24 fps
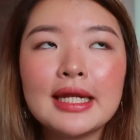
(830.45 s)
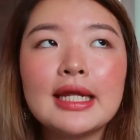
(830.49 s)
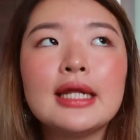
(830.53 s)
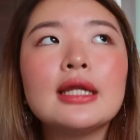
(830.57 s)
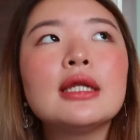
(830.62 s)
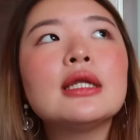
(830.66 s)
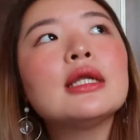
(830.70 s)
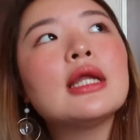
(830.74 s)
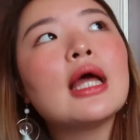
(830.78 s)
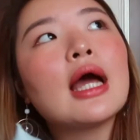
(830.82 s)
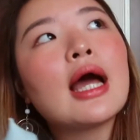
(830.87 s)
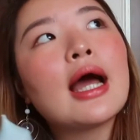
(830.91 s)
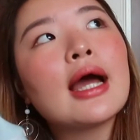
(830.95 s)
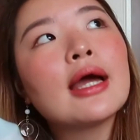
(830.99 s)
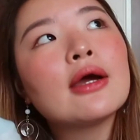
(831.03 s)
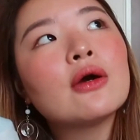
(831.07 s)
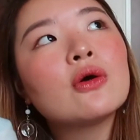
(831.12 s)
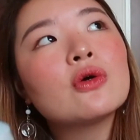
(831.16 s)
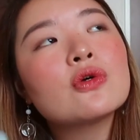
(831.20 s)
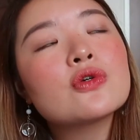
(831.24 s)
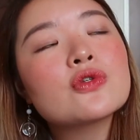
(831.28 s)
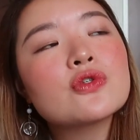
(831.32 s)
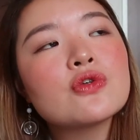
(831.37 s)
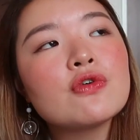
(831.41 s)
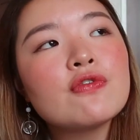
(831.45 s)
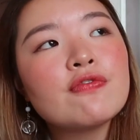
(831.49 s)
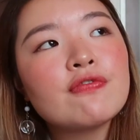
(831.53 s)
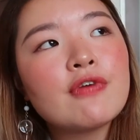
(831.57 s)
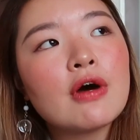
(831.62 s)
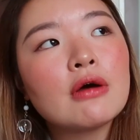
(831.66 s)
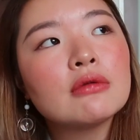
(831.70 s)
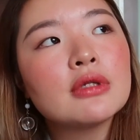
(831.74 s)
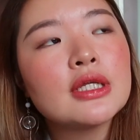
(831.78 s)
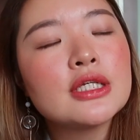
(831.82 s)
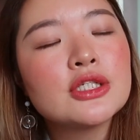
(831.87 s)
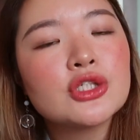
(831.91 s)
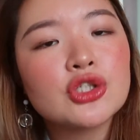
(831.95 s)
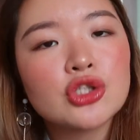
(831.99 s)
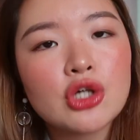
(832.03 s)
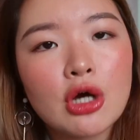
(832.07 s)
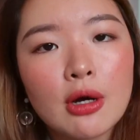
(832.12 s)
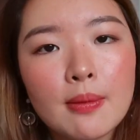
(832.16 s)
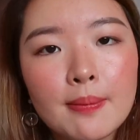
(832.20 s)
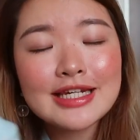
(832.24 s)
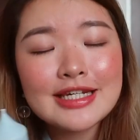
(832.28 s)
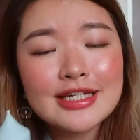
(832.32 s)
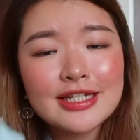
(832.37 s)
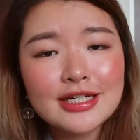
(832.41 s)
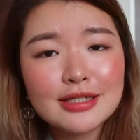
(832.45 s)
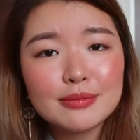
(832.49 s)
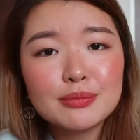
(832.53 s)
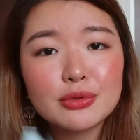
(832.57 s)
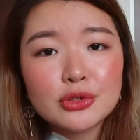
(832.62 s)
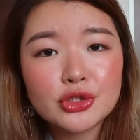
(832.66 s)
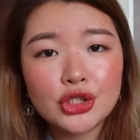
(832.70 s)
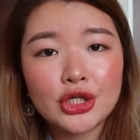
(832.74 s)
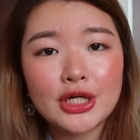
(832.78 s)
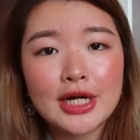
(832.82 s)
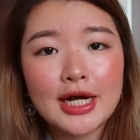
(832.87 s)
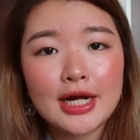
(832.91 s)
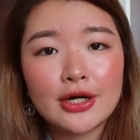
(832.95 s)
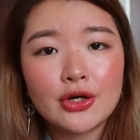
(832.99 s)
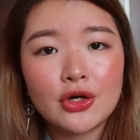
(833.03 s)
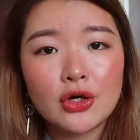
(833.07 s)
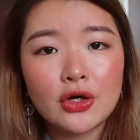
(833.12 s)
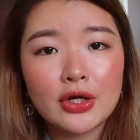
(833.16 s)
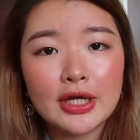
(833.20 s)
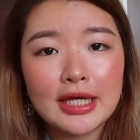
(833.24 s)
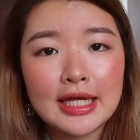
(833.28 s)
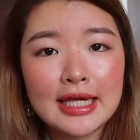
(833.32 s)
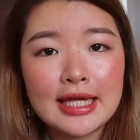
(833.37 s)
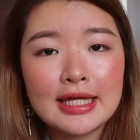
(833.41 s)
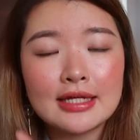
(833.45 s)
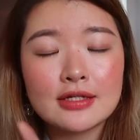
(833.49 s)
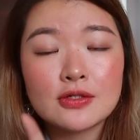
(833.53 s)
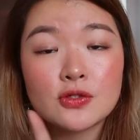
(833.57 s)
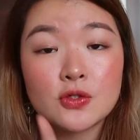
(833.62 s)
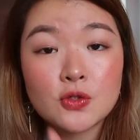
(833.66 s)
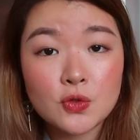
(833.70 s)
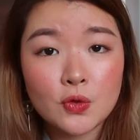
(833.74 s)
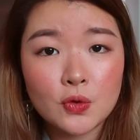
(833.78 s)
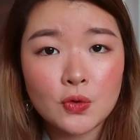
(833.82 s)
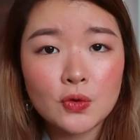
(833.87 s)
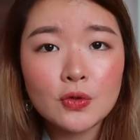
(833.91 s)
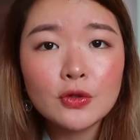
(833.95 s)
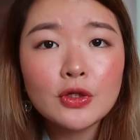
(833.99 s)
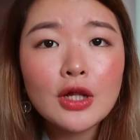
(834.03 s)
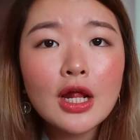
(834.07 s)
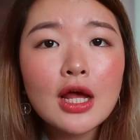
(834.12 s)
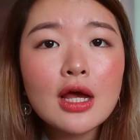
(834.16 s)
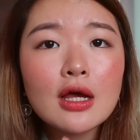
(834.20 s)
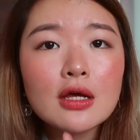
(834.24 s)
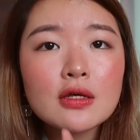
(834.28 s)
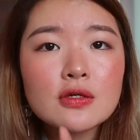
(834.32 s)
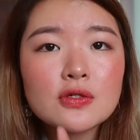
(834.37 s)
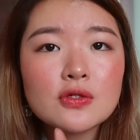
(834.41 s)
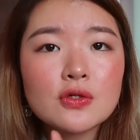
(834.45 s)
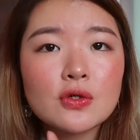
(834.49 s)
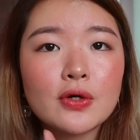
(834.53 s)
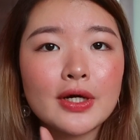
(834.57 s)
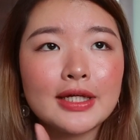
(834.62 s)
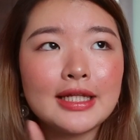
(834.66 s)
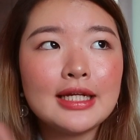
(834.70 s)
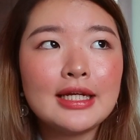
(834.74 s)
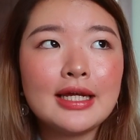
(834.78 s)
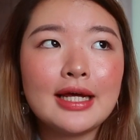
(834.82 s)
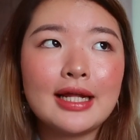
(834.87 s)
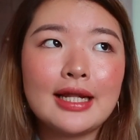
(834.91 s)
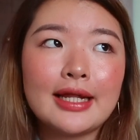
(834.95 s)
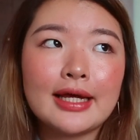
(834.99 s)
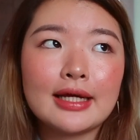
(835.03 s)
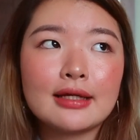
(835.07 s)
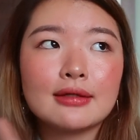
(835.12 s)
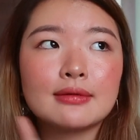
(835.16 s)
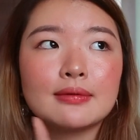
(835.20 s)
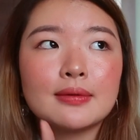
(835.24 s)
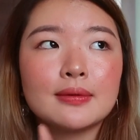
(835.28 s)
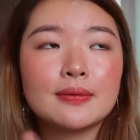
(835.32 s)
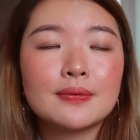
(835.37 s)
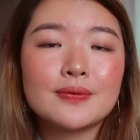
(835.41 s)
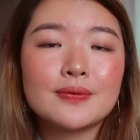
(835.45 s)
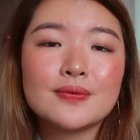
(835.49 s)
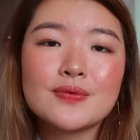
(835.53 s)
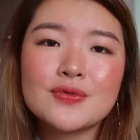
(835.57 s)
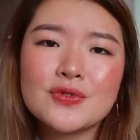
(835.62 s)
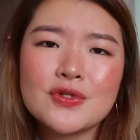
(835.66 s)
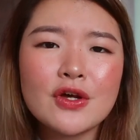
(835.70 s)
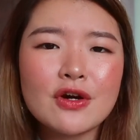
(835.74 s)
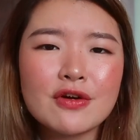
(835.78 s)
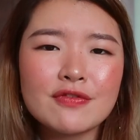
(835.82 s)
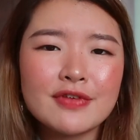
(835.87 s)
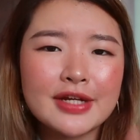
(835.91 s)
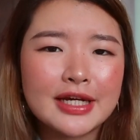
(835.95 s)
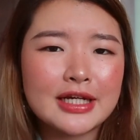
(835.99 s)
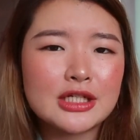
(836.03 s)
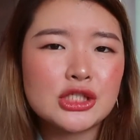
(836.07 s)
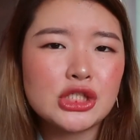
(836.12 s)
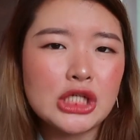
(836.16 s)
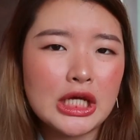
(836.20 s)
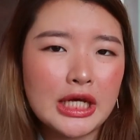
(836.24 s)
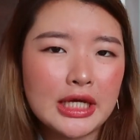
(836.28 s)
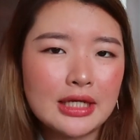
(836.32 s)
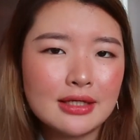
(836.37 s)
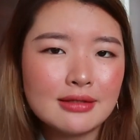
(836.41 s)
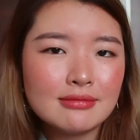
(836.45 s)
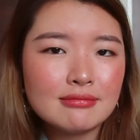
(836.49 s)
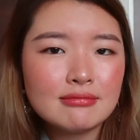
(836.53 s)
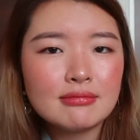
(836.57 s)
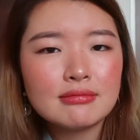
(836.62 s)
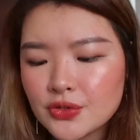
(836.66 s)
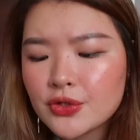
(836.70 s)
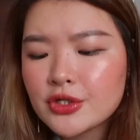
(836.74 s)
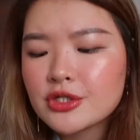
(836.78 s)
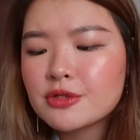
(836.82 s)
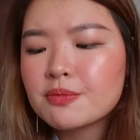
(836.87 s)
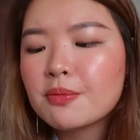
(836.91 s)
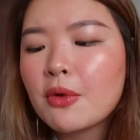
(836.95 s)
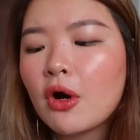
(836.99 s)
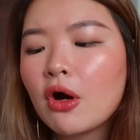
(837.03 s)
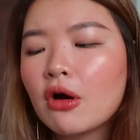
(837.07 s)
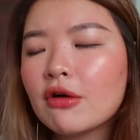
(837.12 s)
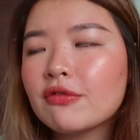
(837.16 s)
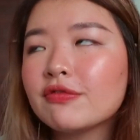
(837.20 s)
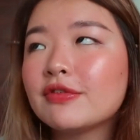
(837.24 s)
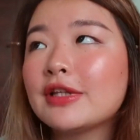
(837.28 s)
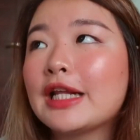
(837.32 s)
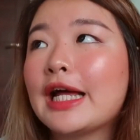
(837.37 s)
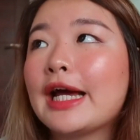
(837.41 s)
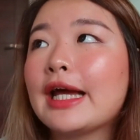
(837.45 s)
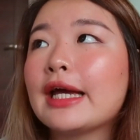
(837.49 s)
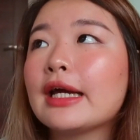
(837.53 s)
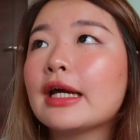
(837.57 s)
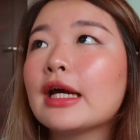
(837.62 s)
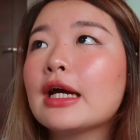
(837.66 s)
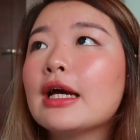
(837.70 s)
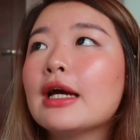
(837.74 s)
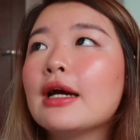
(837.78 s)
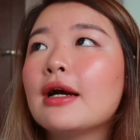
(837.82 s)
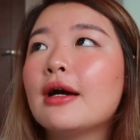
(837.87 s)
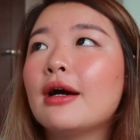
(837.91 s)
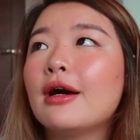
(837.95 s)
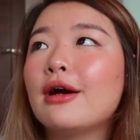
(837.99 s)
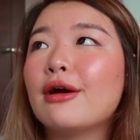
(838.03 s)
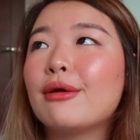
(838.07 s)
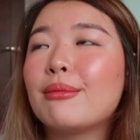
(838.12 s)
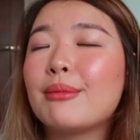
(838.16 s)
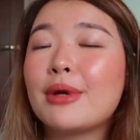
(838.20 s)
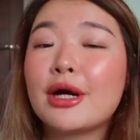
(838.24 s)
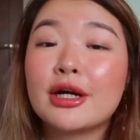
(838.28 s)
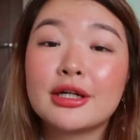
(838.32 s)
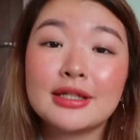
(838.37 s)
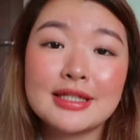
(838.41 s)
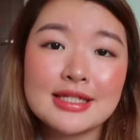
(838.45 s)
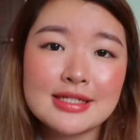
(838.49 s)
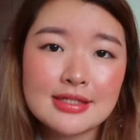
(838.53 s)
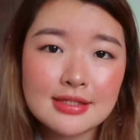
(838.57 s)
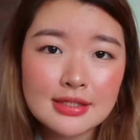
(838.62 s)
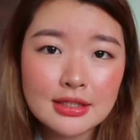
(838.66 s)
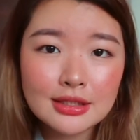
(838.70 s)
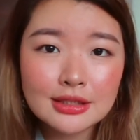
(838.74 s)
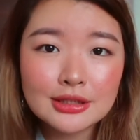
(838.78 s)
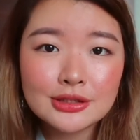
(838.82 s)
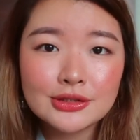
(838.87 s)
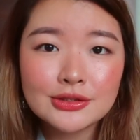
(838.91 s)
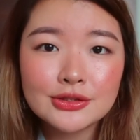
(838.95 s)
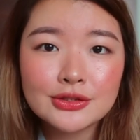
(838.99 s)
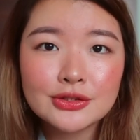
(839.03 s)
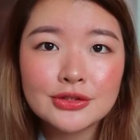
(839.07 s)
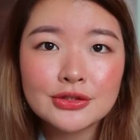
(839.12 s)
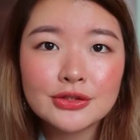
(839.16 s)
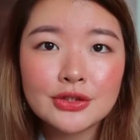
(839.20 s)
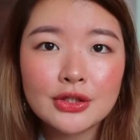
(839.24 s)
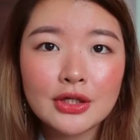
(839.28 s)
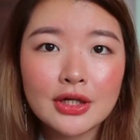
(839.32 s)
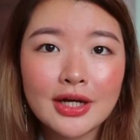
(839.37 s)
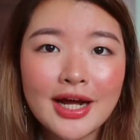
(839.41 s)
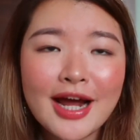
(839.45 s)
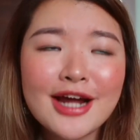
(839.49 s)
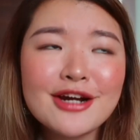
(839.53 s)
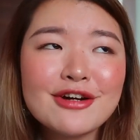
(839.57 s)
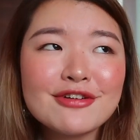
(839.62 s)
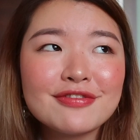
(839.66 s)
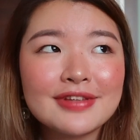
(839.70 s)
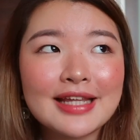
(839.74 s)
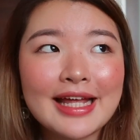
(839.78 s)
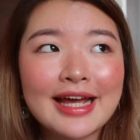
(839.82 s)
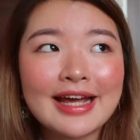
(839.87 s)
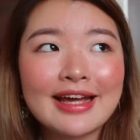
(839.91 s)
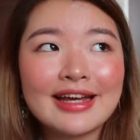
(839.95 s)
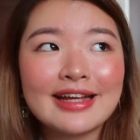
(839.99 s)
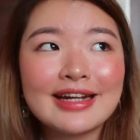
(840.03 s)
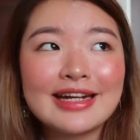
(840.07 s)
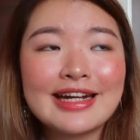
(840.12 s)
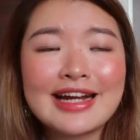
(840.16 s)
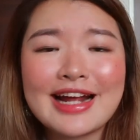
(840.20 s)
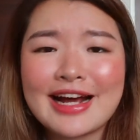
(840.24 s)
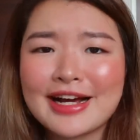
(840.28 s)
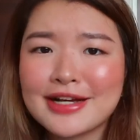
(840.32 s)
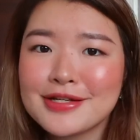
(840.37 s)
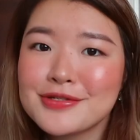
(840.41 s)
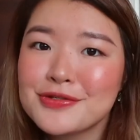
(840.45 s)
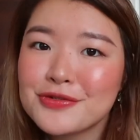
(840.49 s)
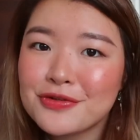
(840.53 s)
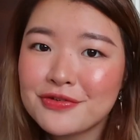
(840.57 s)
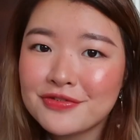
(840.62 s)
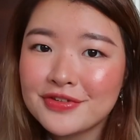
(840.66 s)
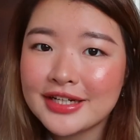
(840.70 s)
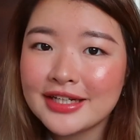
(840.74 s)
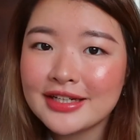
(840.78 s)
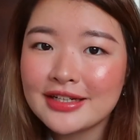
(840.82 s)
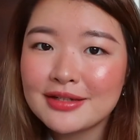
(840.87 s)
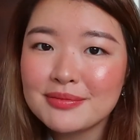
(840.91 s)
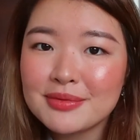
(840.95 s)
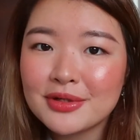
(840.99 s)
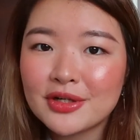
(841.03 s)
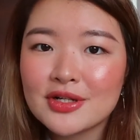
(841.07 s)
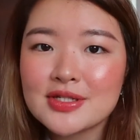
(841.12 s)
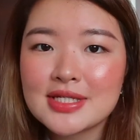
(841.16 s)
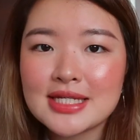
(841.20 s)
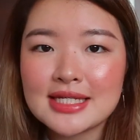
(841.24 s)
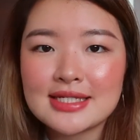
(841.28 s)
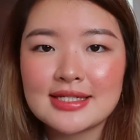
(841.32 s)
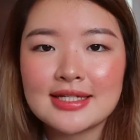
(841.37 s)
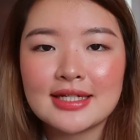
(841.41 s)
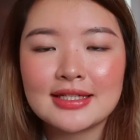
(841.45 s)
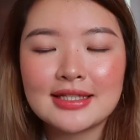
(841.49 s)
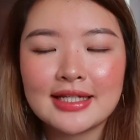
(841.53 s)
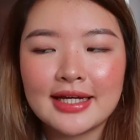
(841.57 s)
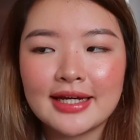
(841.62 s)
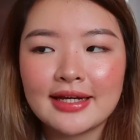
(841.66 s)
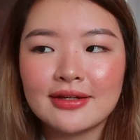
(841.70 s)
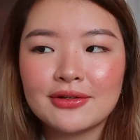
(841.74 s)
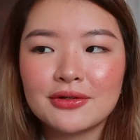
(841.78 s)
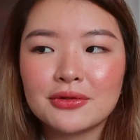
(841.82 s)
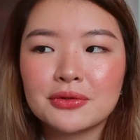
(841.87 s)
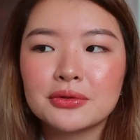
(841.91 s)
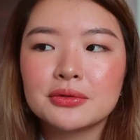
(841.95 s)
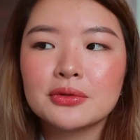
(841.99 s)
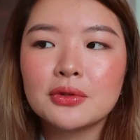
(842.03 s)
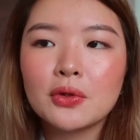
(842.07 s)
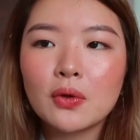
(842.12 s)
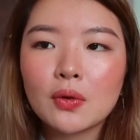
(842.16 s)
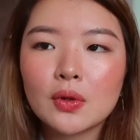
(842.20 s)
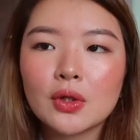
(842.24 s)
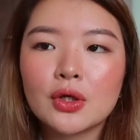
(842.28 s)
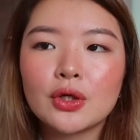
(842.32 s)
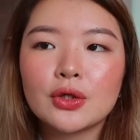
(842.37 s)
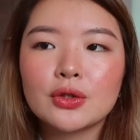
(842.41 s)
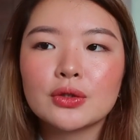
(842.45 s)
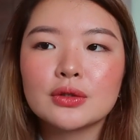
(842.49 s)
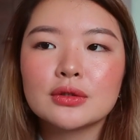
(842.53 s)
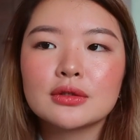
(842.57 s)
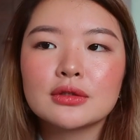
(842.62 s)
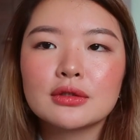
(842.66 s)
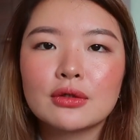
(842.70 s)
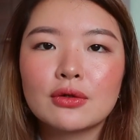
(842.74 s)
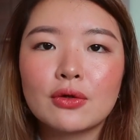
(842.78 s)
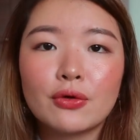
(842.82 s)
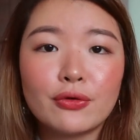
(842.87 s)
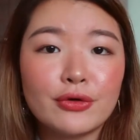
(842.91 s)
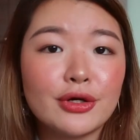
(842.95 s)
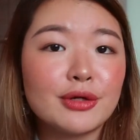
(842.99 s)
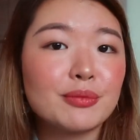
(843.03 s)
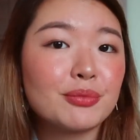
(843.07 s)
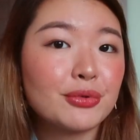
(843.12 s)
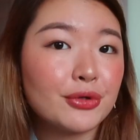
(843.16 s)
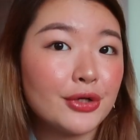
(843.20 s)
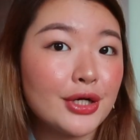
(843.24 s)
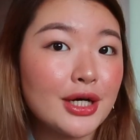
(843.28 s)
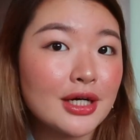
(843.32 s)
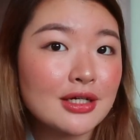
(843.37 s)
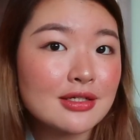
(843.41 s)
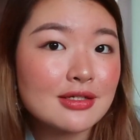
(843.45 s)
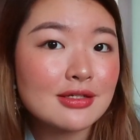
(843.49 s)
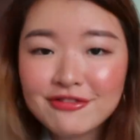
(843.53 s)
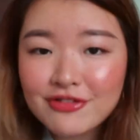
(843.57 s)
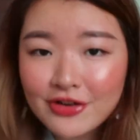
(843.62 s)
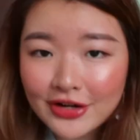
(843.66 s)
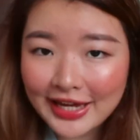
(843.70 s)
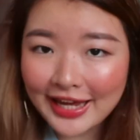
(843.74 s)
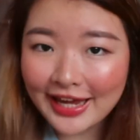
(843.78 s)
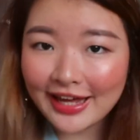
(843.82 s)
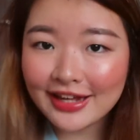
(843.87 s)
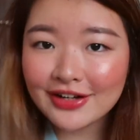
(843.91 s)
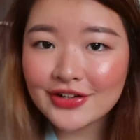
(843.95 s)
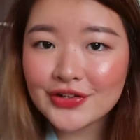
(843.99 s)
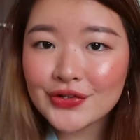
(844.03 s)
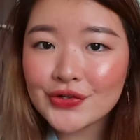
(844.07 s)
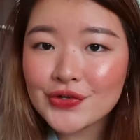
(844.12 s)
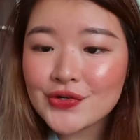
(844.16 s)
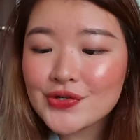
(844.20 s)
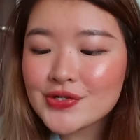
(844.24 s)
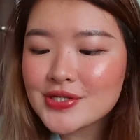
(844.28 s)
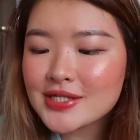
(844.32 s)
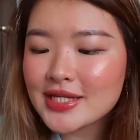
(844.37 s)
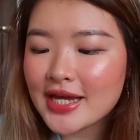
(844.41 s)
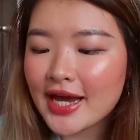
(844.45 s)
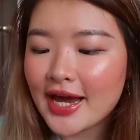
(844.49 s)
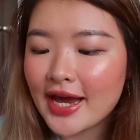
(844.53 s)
And then I also found this shop near Bukchon Hanok in Seoul, so I think they're like sort of like a chain, so it's more of like artisanal, kind of like nice over here because they sell like, you know, local Korean products. And for candles,